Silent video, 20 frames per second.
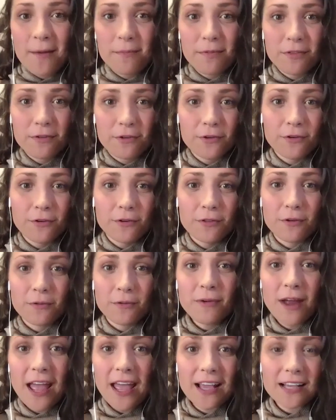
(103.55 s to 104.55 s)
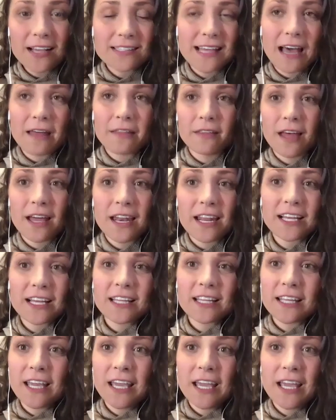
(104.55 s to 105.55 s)
through the ranks
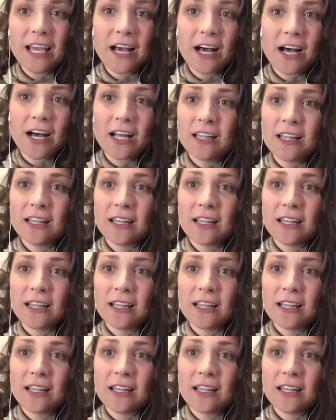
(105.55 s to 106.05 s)
athletically on